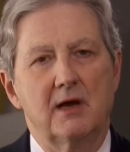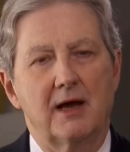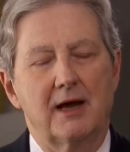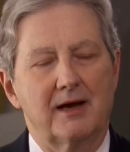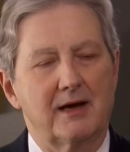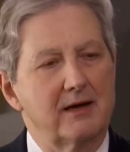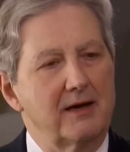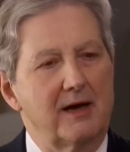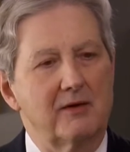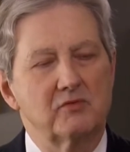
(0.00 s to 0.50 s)

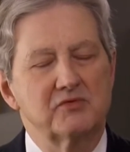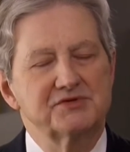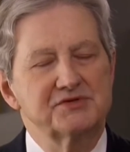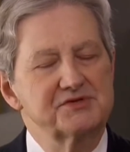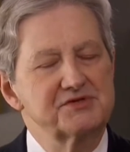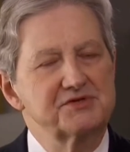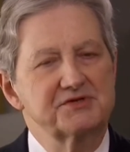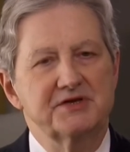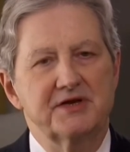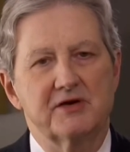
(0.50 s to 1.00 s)
I would
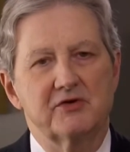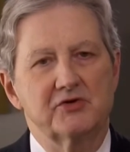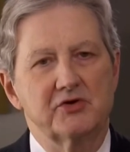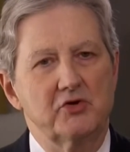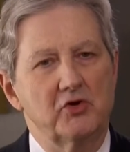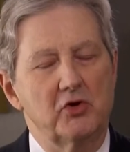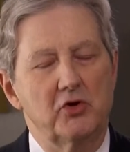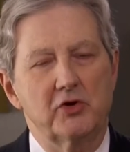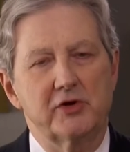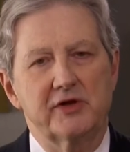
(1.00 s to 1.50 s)
just tell
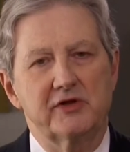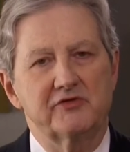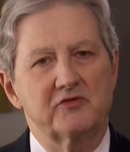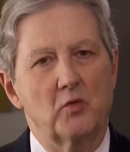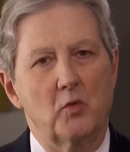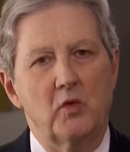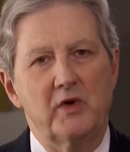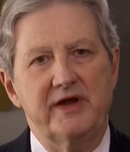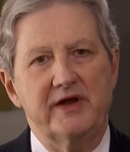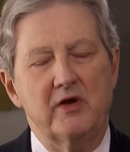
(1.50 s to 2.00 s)
you, look at
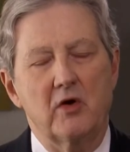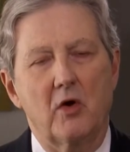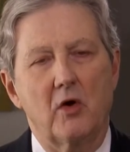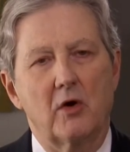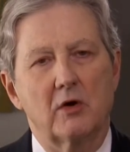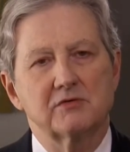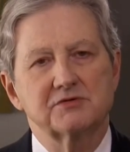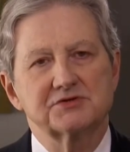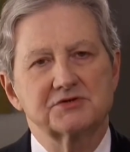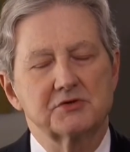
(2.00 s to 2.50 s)
the
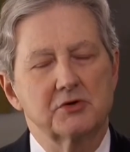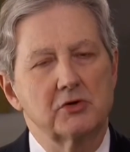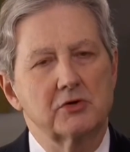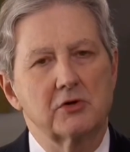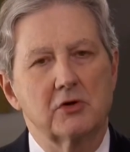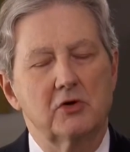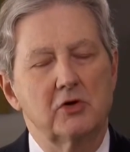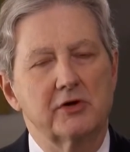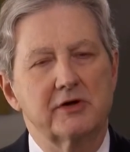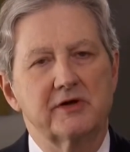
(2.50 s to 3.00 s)
Uyghurs,
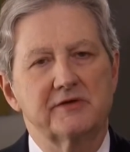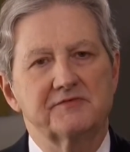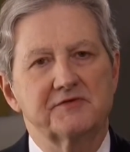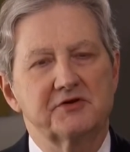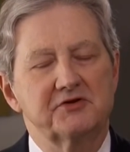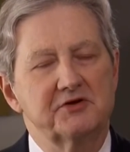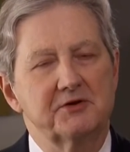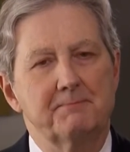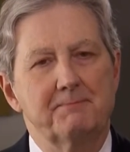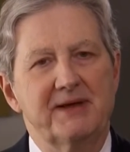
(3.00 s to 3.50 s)
look at
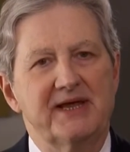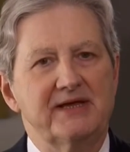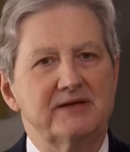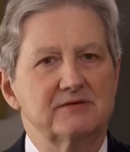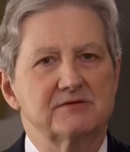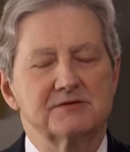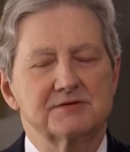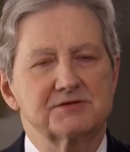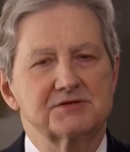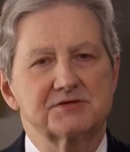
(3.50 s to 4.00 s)
the
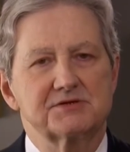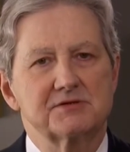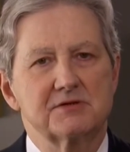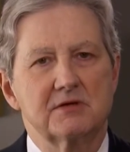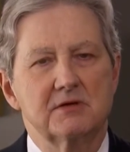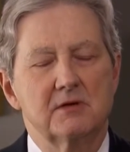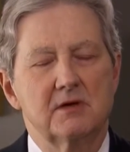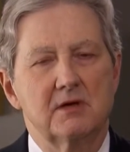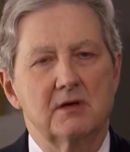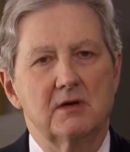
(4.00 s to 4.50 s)
Tibetans.
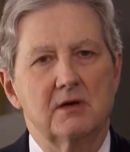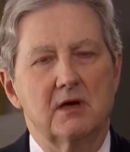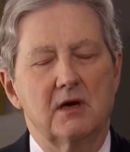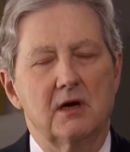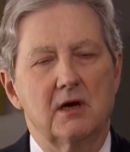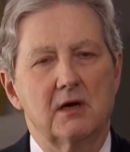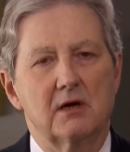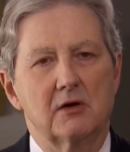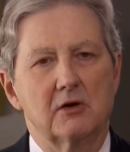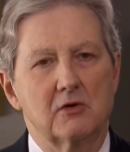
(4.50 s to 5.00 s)

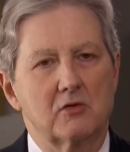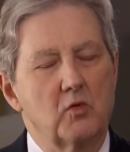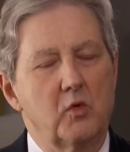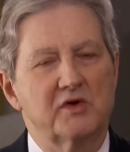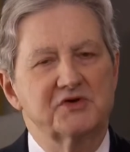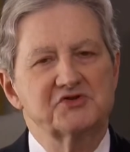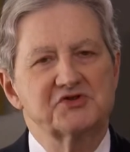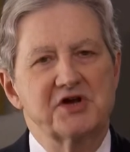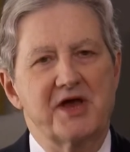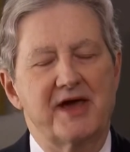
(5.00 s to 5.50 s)
Look
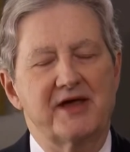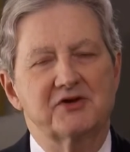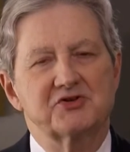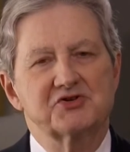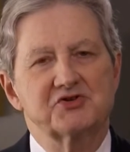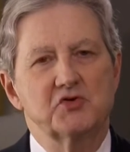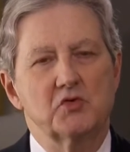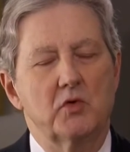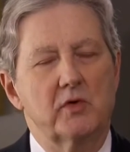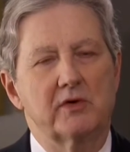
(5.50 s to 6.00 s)
what
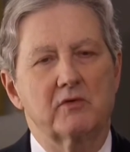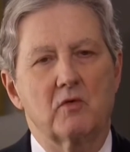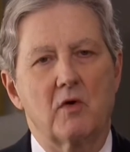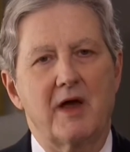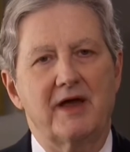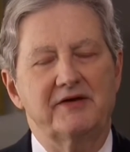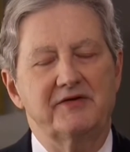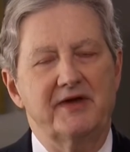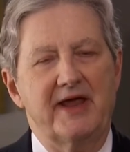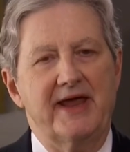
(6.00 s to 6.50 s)
China's doing
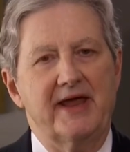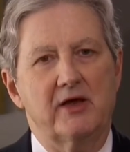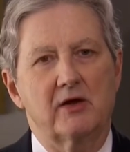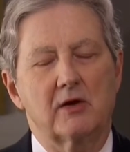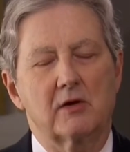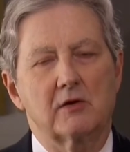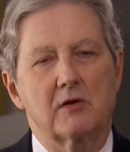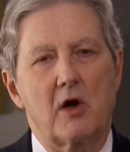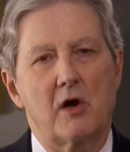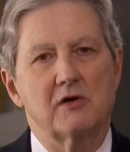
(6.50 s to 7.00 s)
right
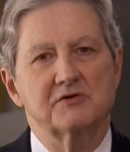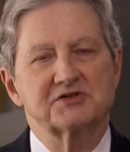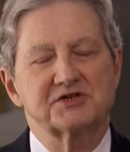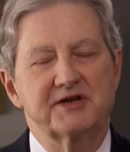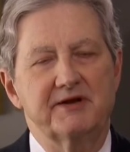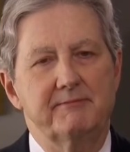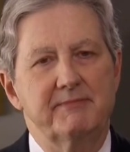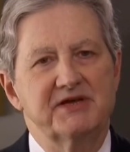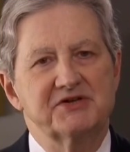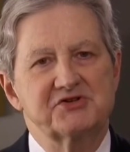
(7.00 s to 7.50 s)
now,
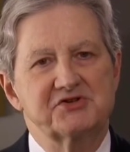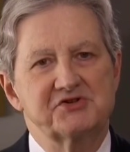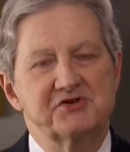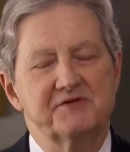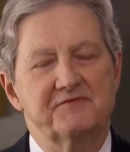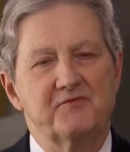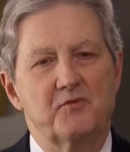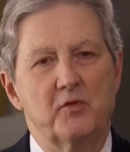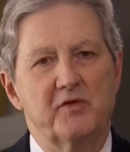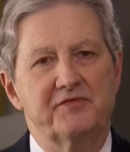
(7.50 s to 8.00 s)
causing
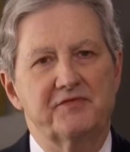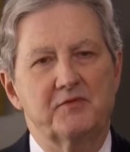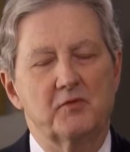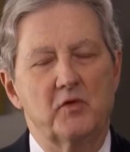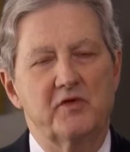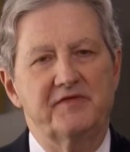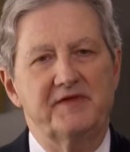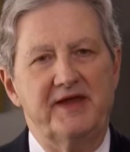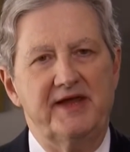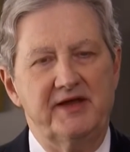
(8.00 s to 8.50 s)
mischief
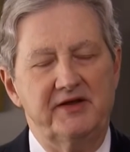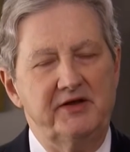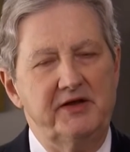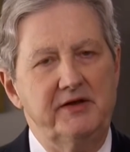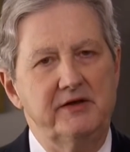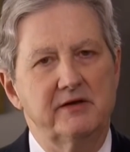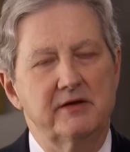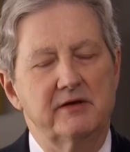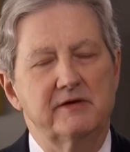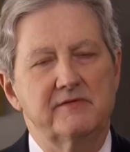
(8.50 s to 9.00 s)
with
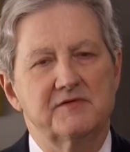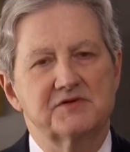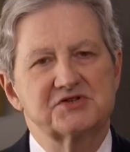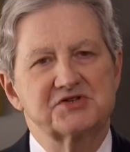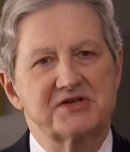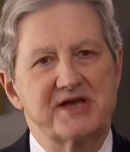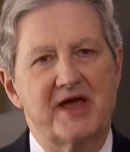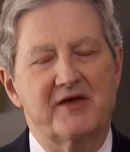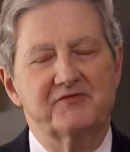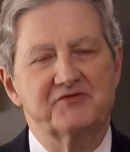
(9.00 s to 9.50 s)
India and the
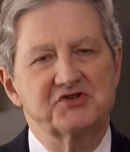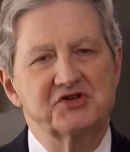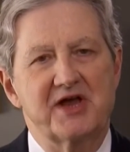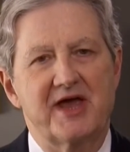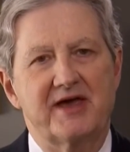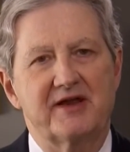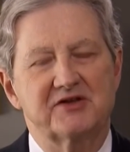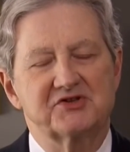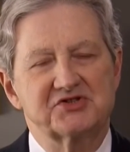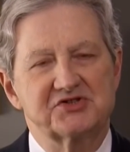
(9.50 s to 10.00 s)
South
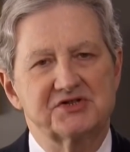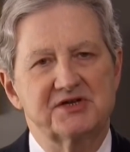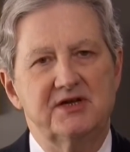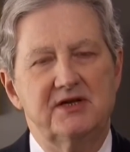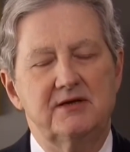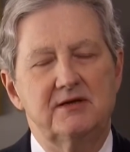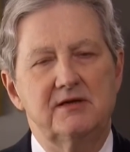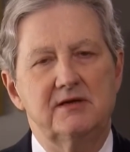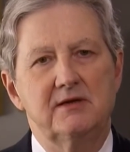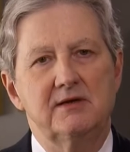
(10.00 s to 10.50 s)
China
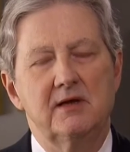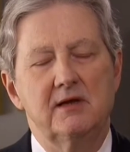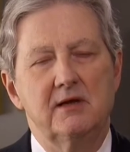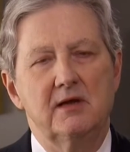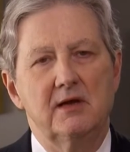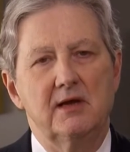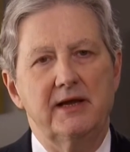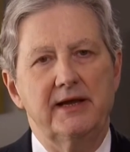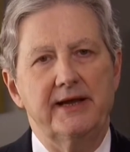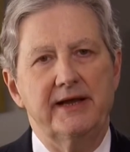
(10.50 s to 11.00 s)
Sea,
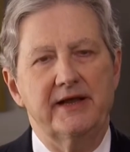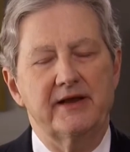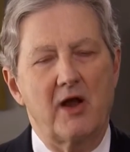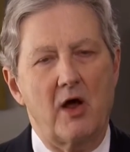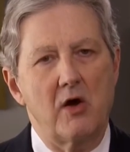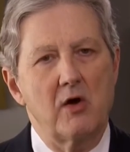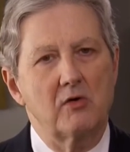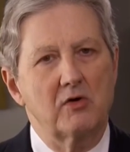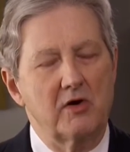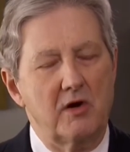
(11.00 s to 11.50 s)
in
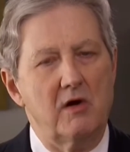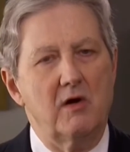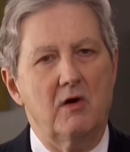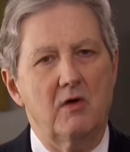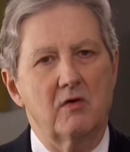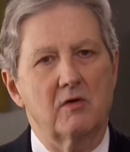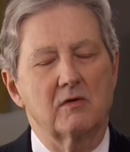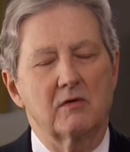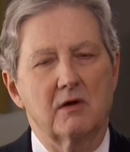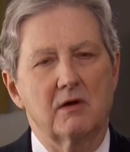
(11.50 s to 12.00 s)
Hong
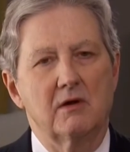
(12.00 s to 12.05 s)
Kong.